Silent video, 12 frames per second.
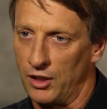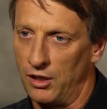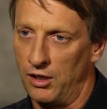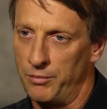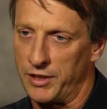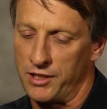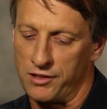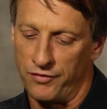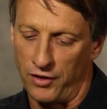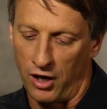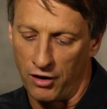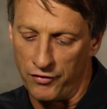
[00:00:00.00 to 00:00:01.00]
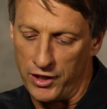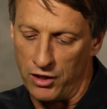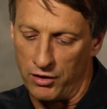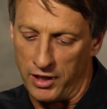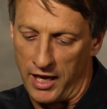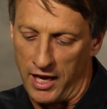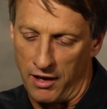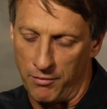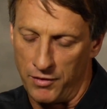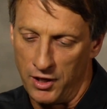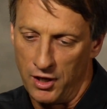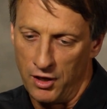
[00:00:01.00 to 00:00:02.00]
Um, because our video
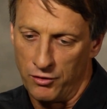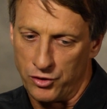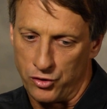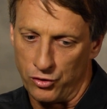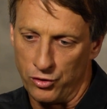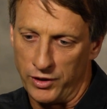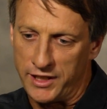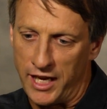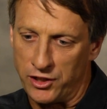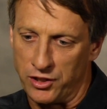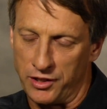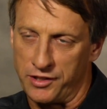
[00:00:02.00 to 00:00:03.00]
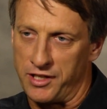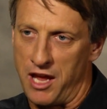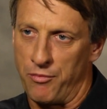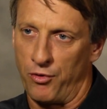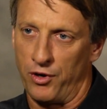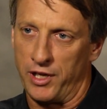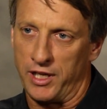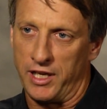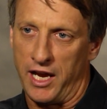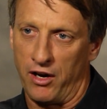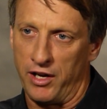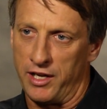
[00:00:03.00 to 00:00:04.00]
game drew attention to skateboarding
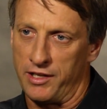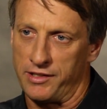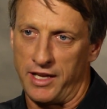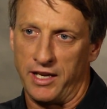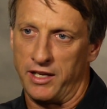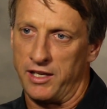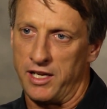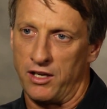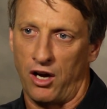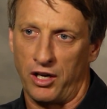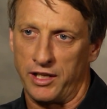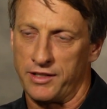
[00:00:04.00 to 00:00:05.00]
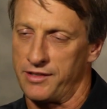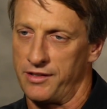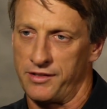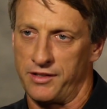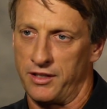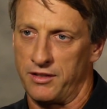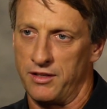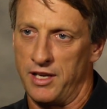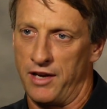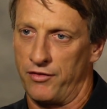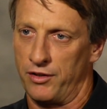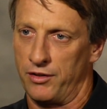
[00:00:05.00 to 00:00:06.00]
in areas and in, in audiences that
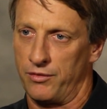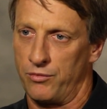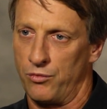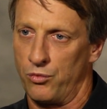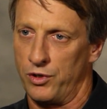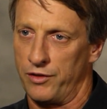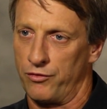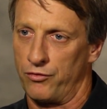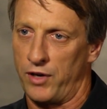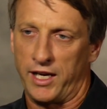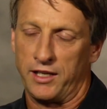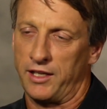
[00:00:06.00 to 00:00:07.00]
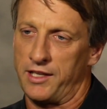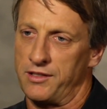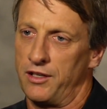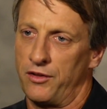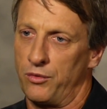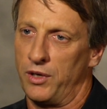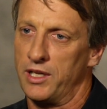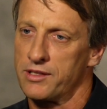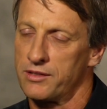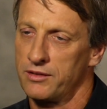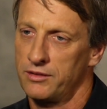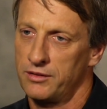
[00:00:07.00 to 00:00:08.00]
never would have recognized it otherwise.